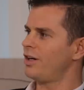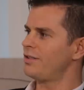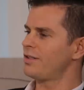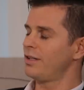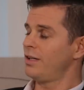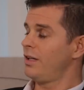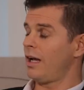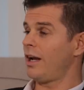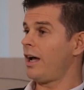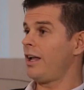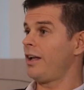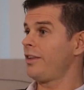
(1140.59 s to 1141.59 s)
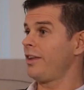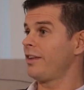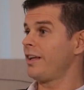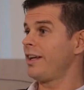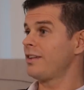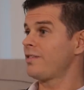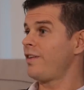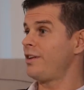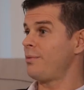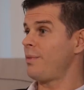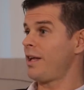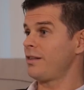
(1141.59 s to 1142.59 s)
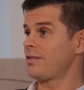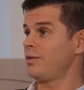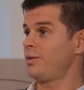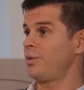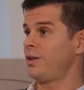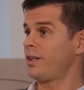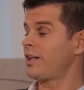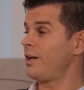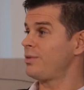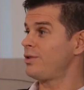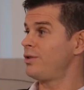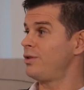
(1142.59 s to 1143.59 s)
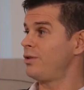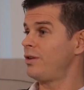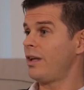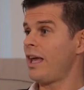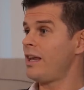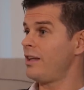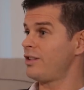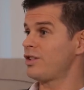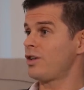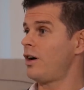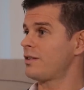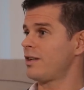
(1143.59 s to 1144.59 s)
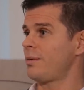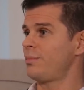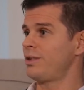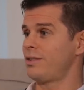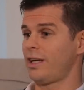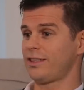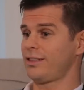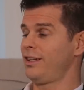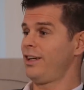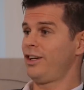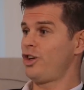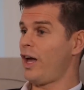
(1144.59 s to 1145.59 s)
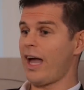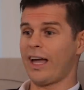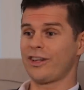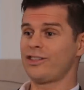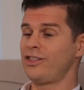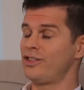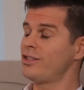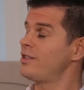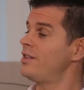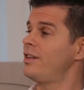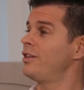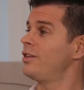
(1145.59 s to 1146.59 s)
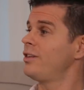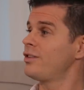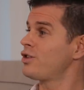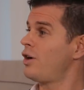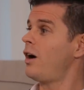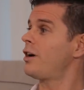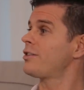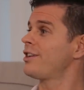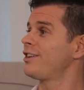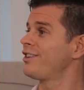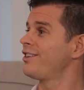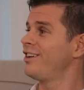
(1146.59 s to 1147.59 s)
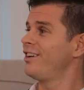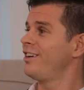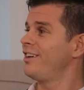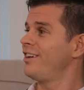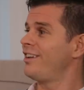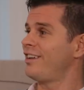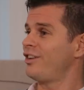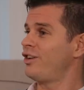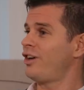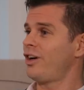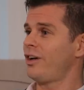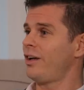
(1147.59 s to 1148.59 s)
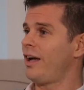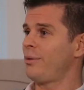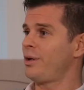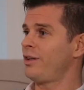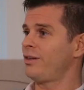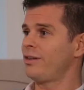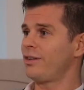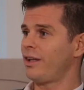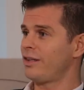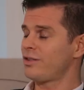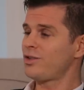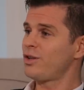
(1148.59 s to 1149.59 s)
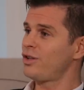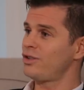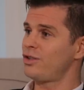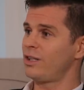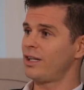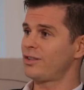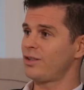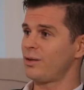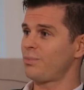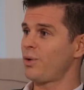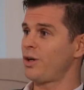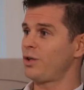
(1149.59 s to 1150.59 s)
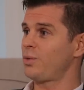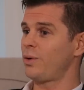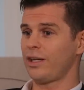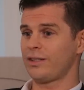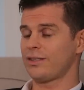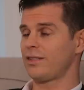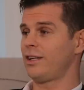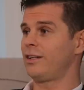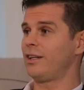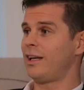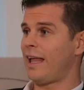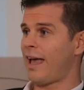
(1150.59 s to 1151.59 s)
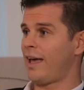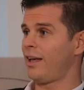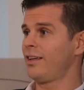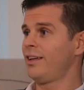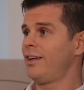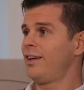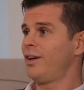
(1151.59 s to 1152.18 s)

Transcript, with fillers: goes. Yeah. And, and I think that is fundamental when it comes to any startup, is that you actually just need to start. Yeah. You know, I mean, as soon as you get to the point where it's a delay,